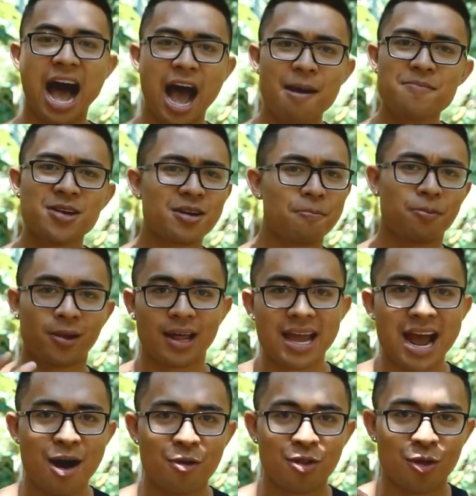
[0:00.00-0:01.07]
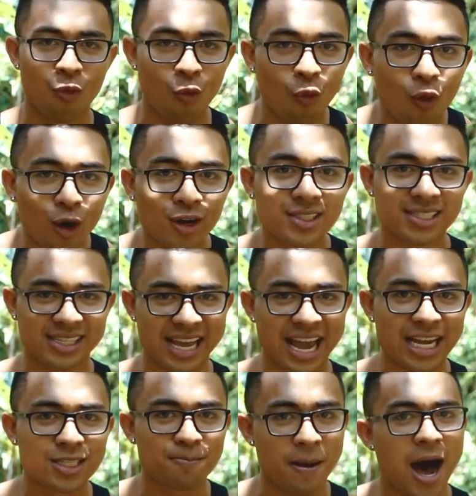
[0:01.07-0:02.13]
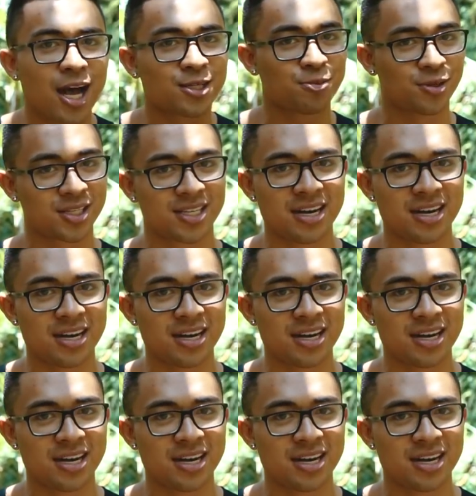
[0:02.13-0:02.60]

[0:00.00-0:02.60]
I'm gonna play out the worst case possible